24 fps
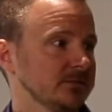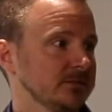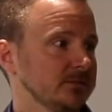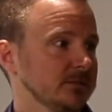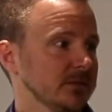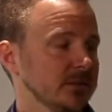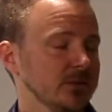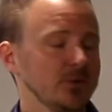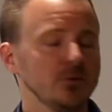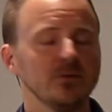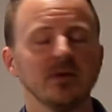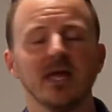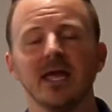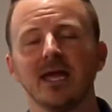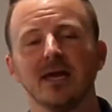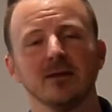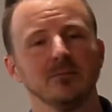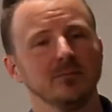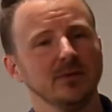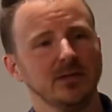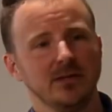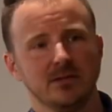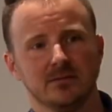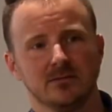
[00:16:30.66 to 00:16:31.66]
You
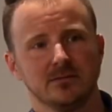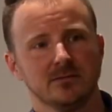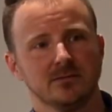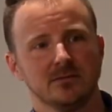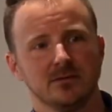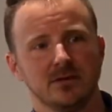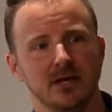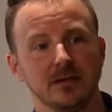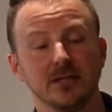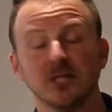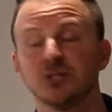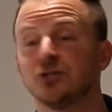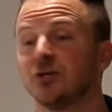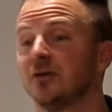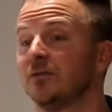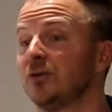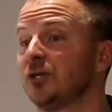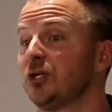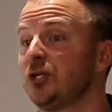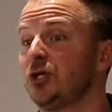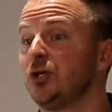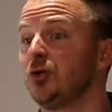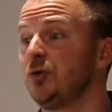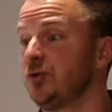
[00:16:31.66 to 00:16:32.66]
can't be. Unless you have a
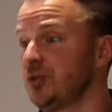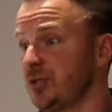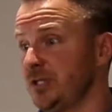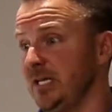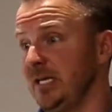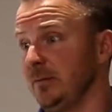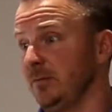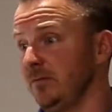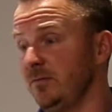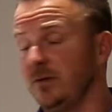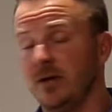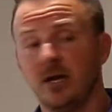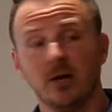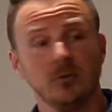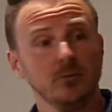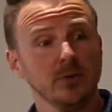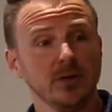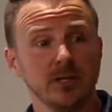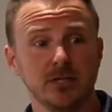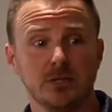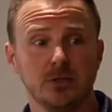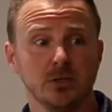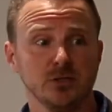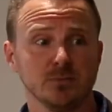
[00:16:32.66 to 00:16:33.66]
huge team. If you got a
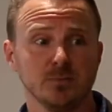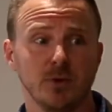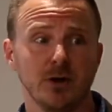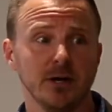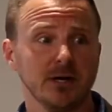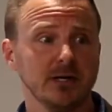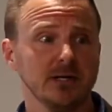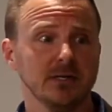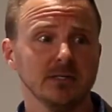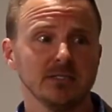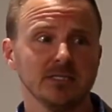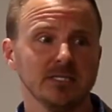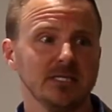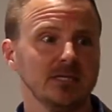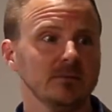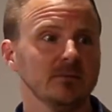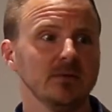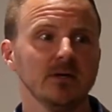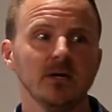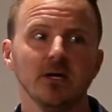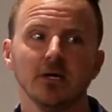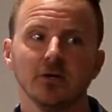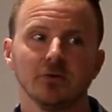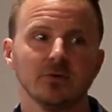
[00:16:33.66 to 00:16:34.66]
really huge marketing team,
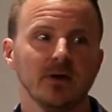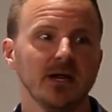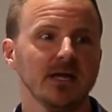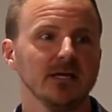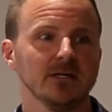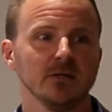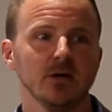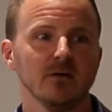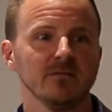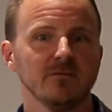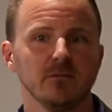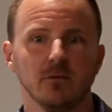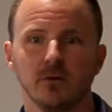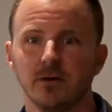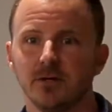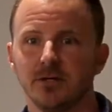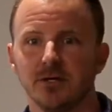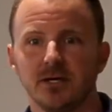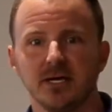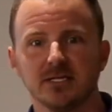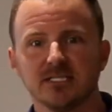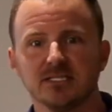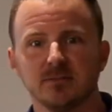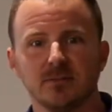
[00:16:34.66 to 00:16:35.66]
great, go for it. You
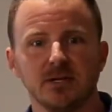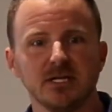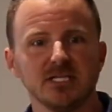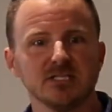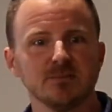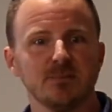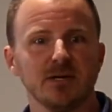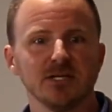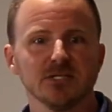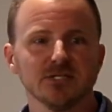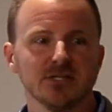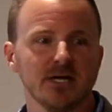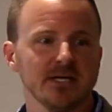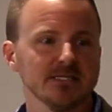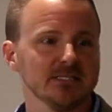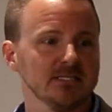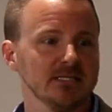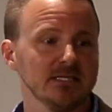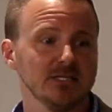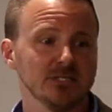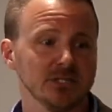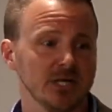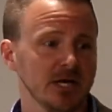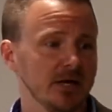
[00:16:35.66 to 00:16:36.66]
got somebody that specializes in
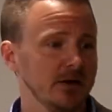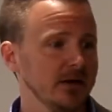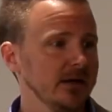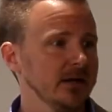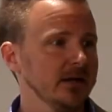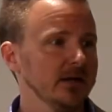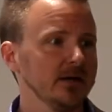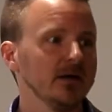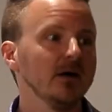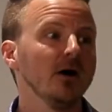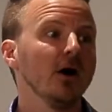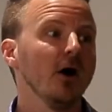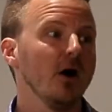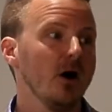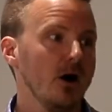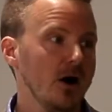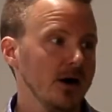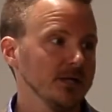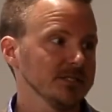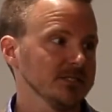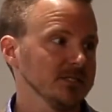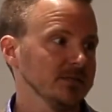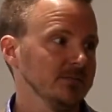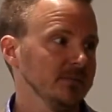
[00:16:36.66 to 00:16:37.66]
each area,
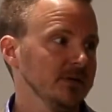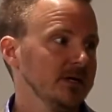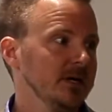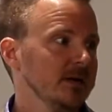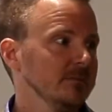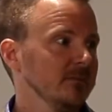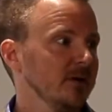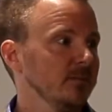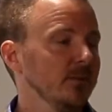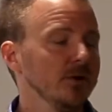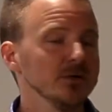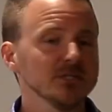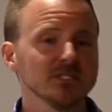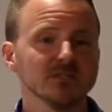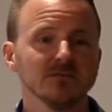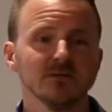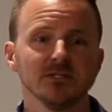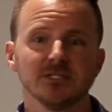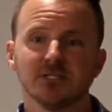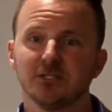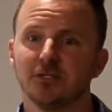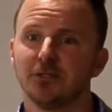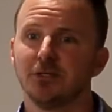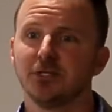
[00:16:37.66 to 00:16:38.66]
awesome. But most of
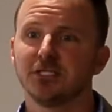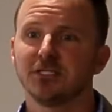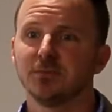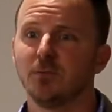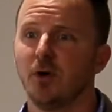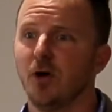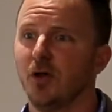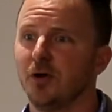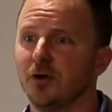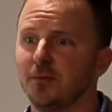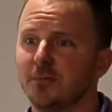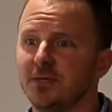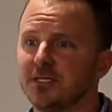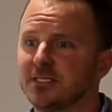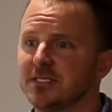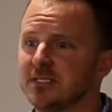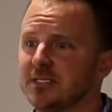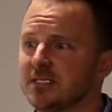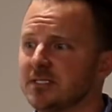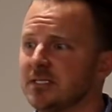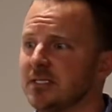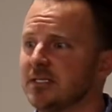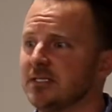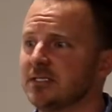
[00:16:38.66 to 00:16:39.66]
us that are in smaller
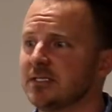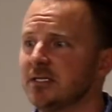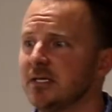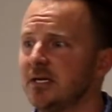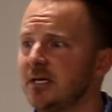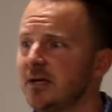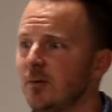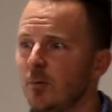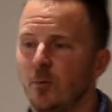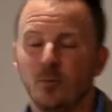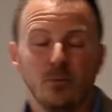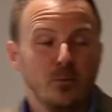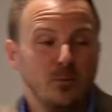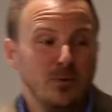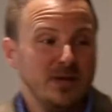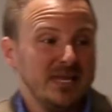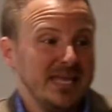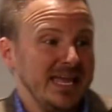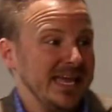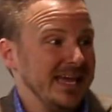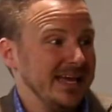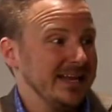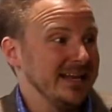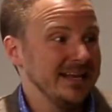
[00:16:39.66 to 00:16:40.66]
businesses,
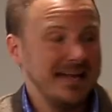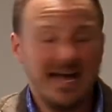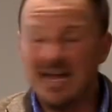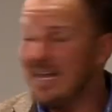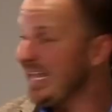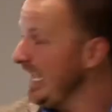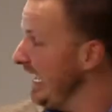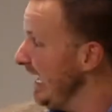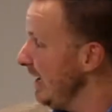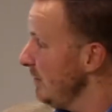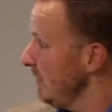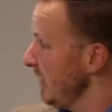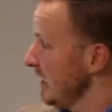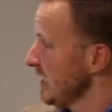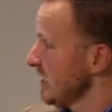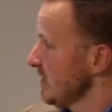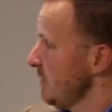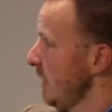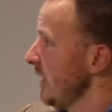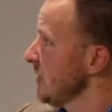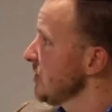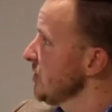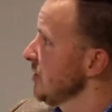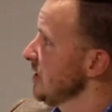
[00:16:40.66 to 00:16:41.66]
I can't be a
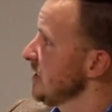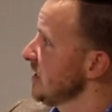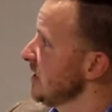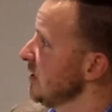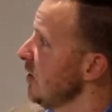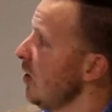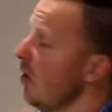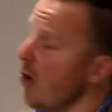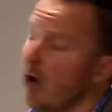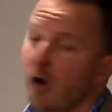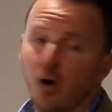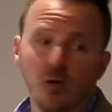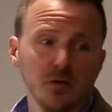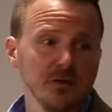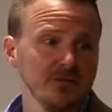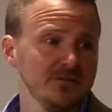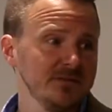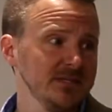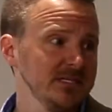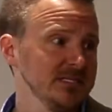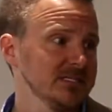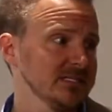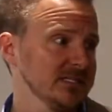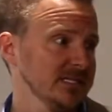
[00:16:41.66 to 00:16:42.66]
specialist in all of
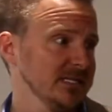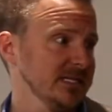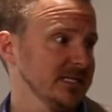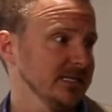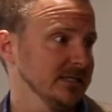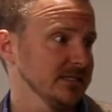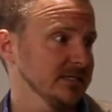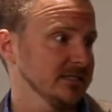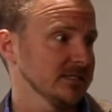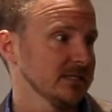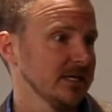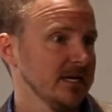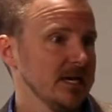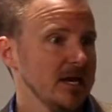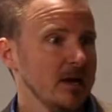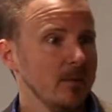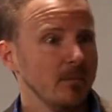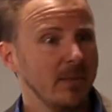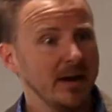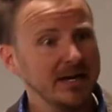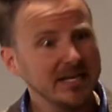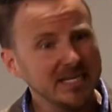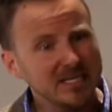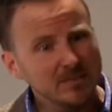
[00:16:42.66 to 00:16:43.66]
these things.
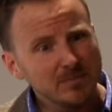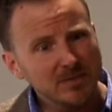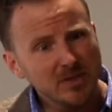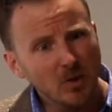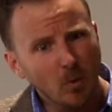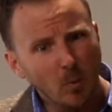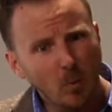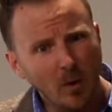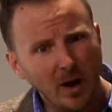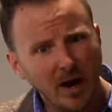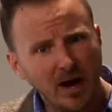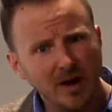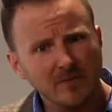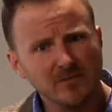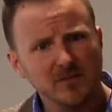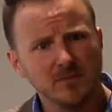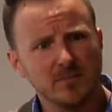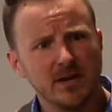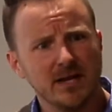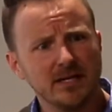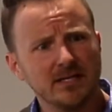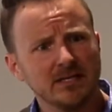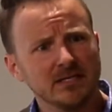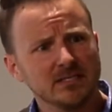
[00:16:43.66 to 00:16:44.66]
But I need to be aware of
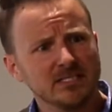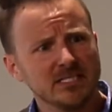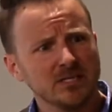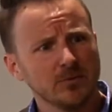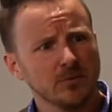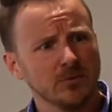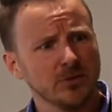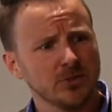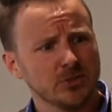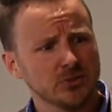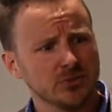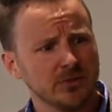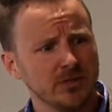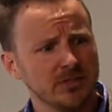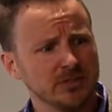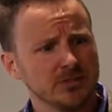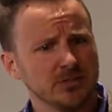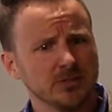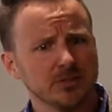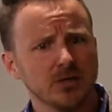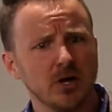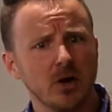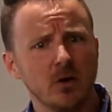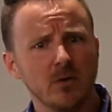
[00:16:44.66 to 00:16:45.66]
them. I need to see where the trends
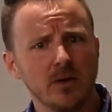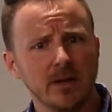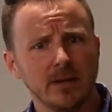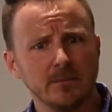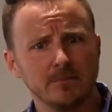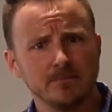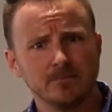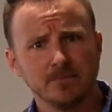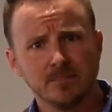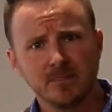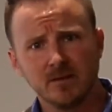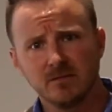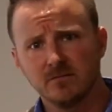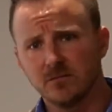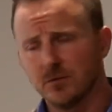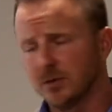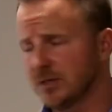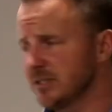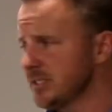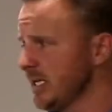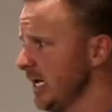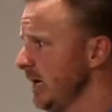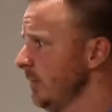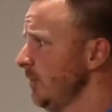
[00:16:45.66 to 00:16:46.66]
are going. For
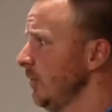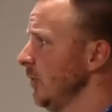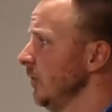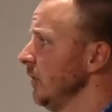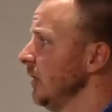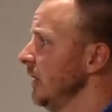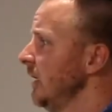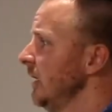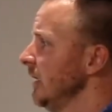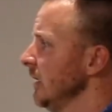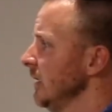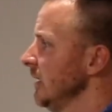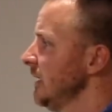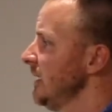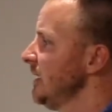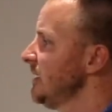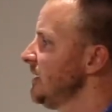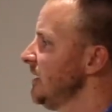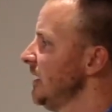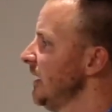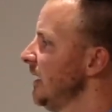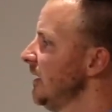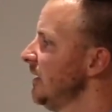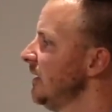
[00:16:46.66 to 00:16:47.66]
example,
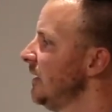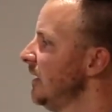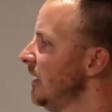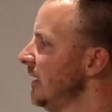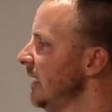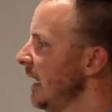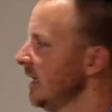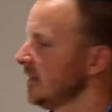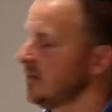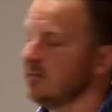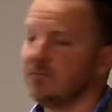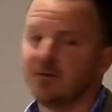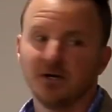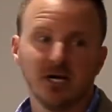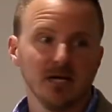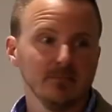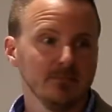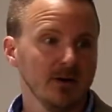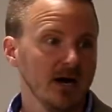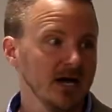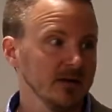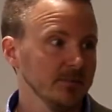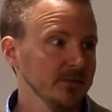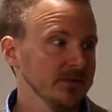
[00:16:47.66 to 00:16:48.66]
LinkedIn, at the very
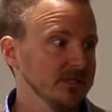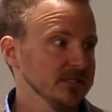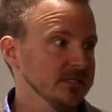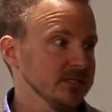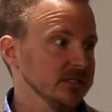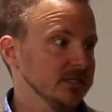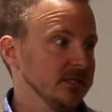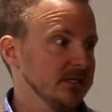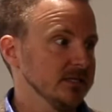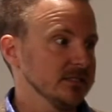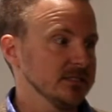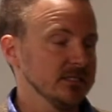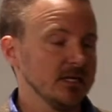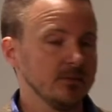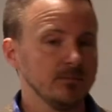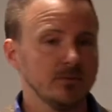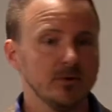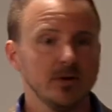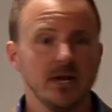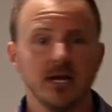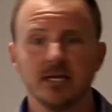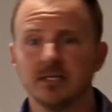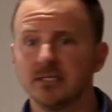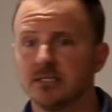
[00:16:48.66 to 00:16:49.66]
bottom of this list,
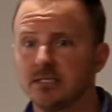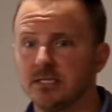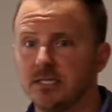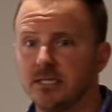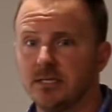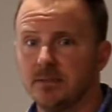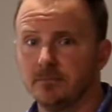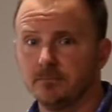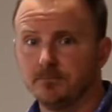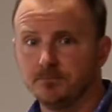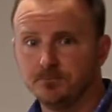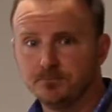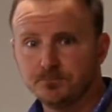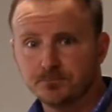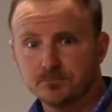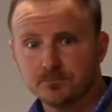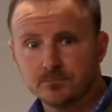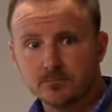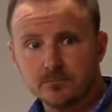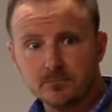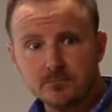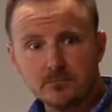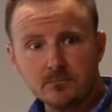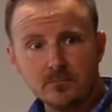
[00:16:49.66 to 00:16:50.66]
number 19.
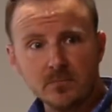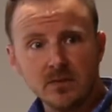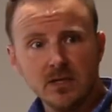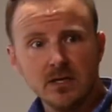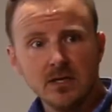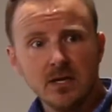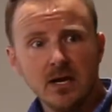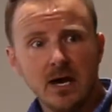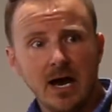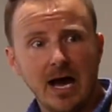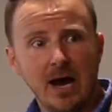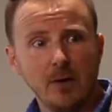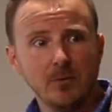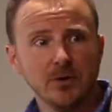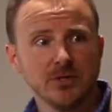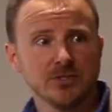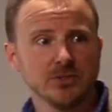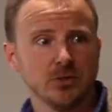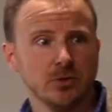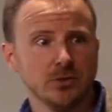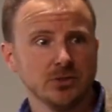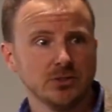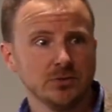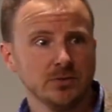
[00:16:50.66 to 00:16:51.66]
I would have
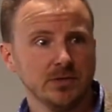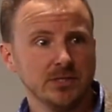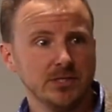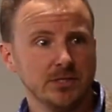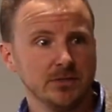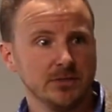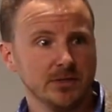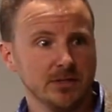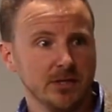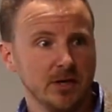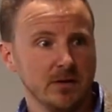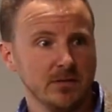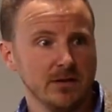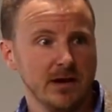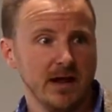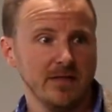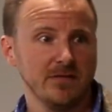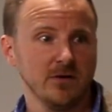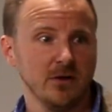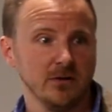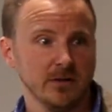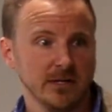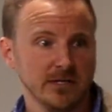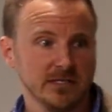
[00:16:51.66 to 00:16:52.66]
told you a year ago that I
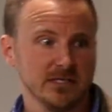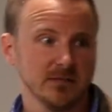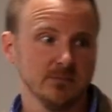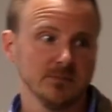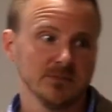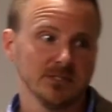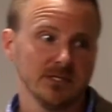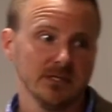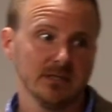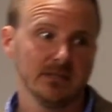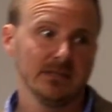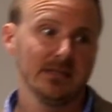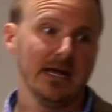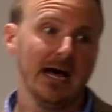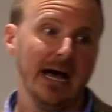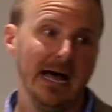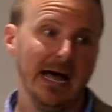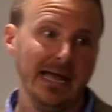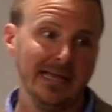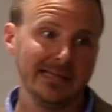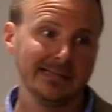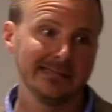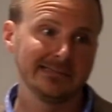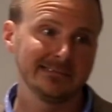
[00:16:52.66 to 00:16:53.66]
thought LinkedIn was going to
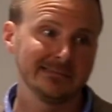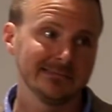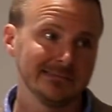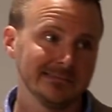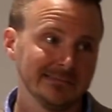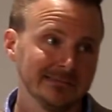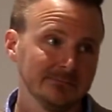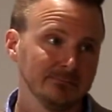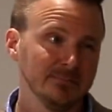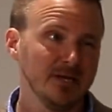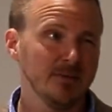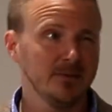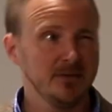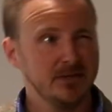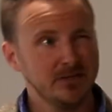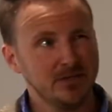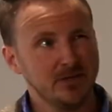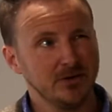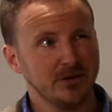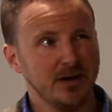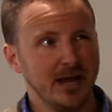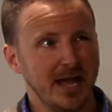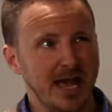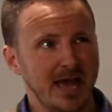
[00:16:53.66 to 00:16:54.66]
die, maybe a
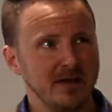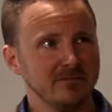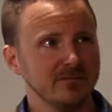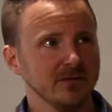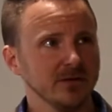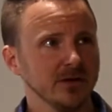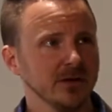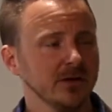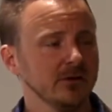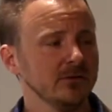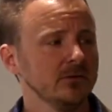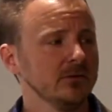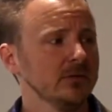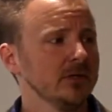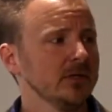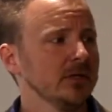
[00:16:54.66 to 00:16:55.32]
year and a half ago.